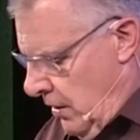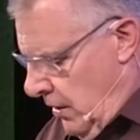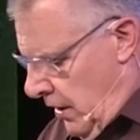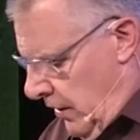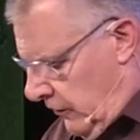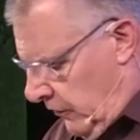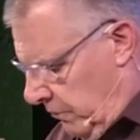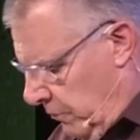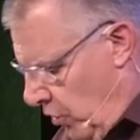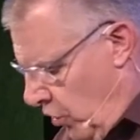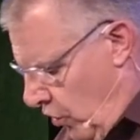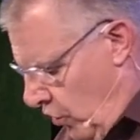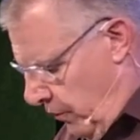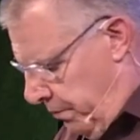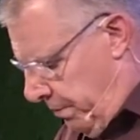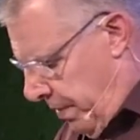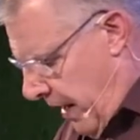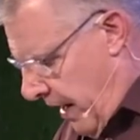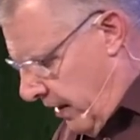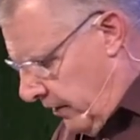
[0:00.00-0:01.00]
Let's
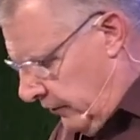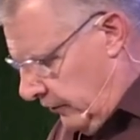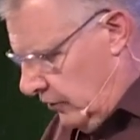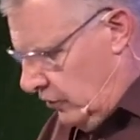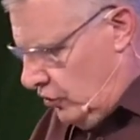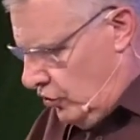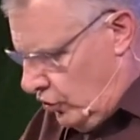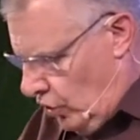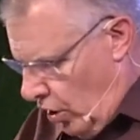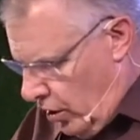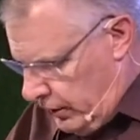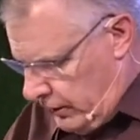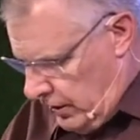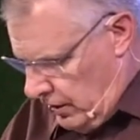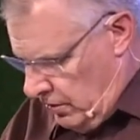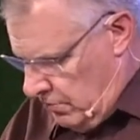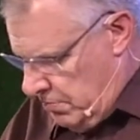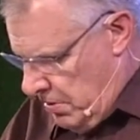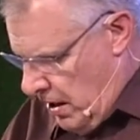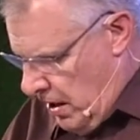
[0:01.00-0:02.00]
move past
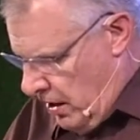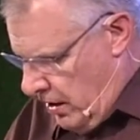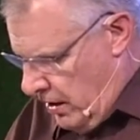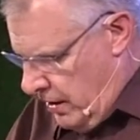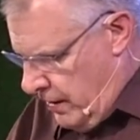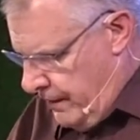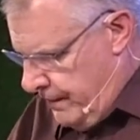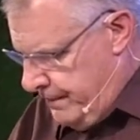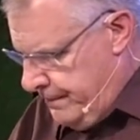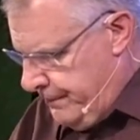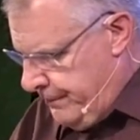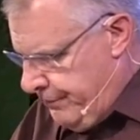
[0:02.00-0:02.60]
talking about it.